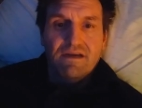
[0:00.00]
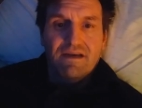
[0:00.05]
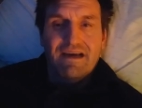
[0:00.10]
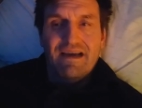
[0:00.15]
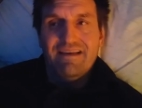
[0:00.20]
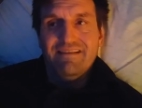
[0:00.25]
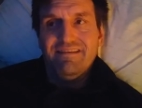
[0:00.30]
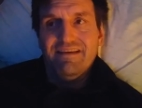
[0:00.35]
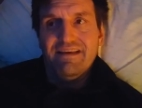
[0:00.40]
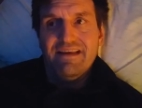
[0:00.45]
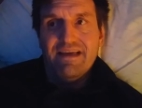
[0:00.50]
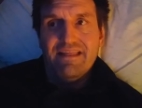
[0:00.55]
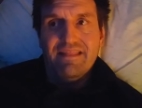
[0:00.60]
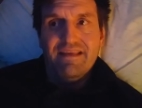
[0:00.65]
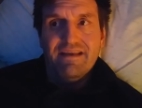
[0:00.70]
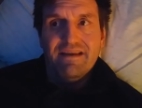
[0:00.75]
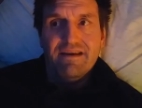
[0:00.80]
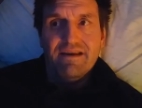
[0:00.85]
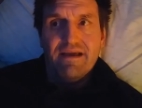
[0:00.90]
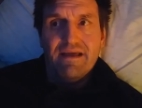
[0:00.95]
like I said, and
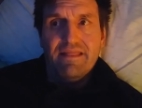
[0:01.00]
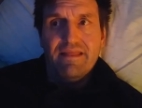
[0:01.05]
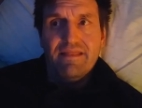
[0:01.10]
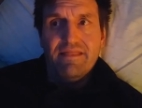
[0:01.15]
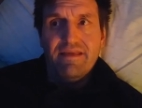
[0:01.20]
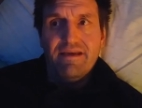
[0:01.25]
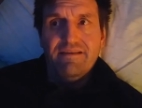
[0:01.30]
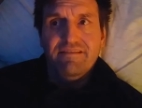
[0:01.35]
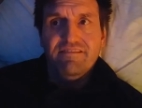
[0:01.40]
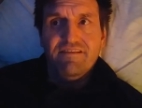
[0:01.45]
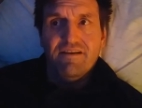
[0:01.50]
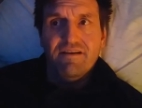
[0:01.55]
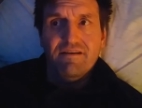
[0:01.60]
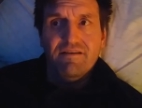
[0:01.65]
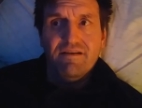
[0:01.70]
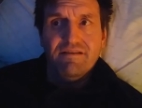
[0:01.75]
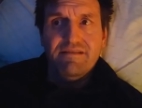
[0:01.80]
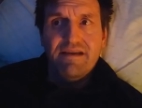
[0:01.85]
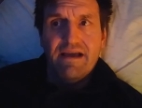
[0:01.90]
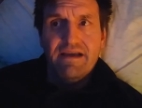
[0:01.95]
then and then they
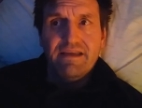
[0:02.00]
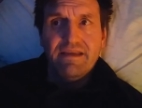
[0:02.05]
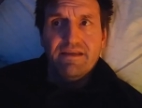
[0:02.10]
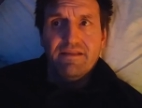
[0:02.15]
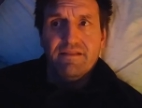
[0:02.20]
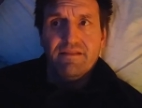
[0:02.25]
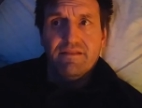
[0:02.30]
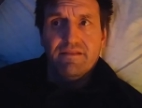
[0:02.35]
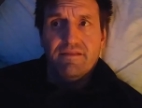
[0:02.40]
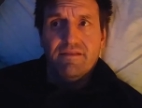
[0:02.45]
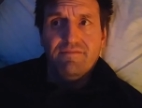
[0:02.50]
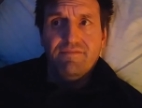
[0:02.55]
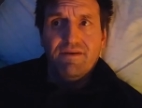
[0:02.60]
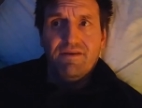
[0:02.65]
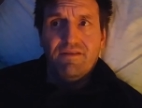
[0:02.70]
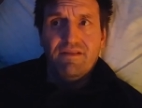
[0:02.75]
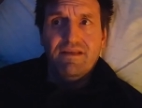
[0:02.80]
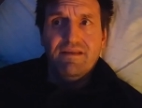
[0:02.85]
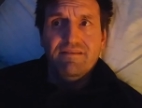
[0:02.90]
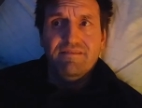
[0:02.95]
started attacking the
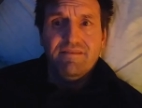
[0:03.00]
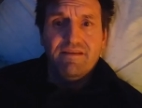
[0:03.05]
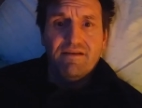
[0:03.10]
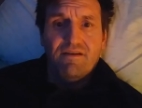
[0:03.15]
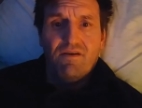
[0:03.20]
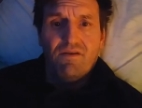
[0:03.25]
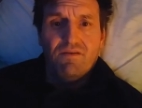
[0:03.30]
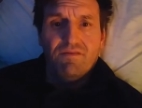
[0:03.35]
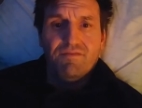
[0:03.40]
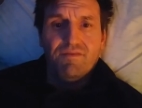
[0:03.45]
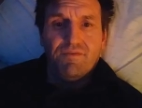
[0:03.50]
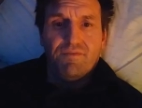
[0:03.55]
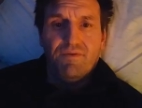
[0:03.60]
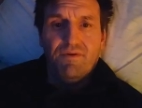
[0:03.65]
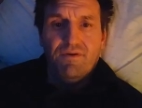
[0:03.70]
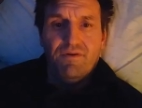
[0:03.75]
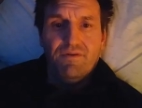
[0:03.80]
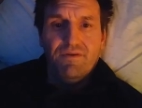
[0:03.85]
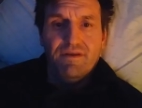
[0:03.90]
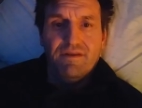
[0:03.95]
Middle East and all over the
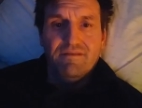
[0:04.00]
world,